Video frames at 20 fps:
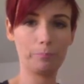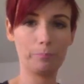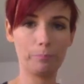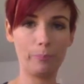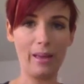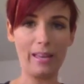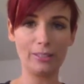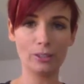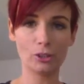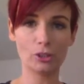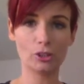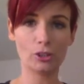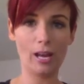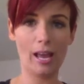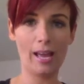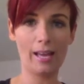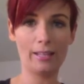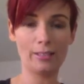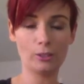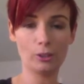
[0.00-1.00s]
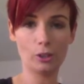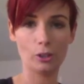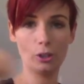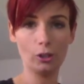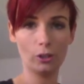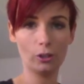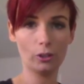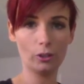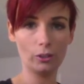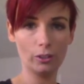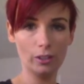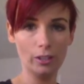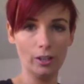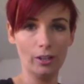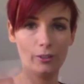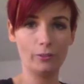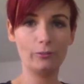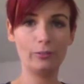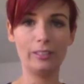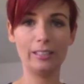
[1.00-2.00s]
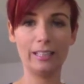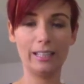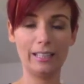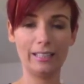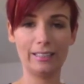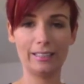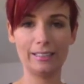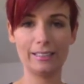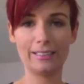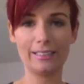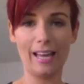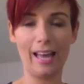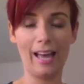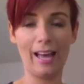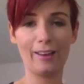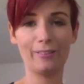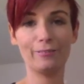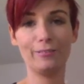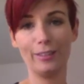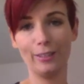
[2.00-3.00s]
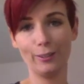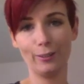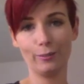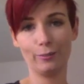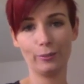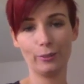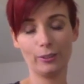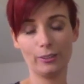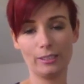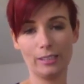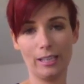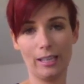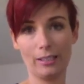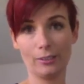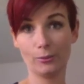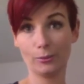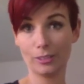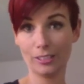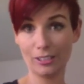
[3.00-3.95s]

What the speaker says: bench and cooker related video for you today. So it's